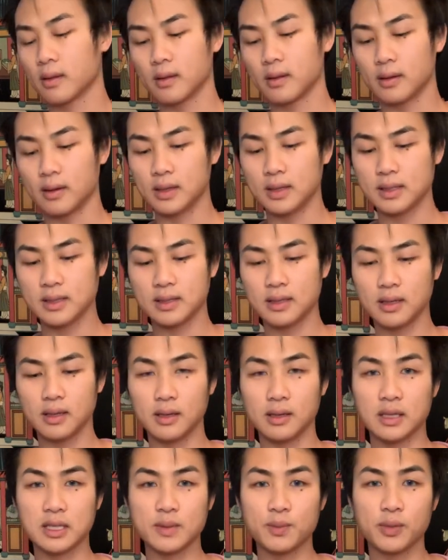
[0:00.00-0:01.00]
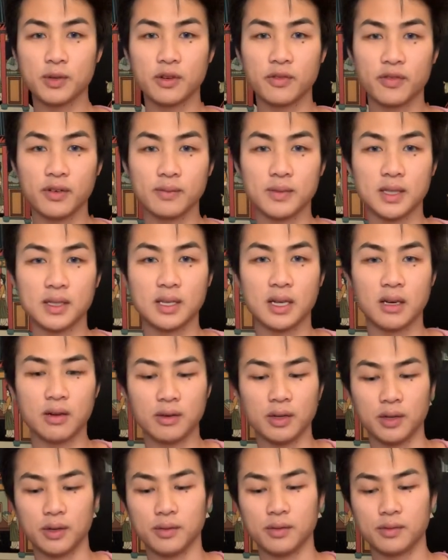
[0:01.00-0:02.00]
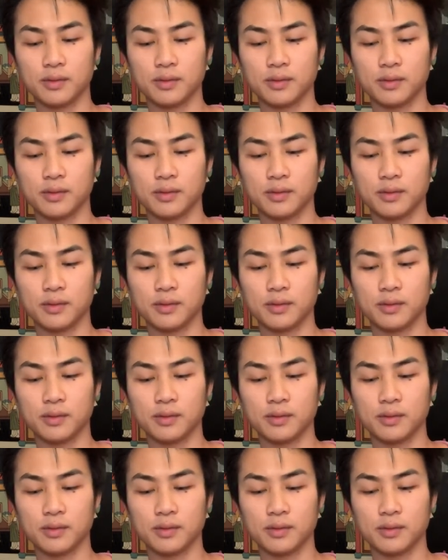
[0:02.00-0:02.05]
Let's see, let's pull from the tarot.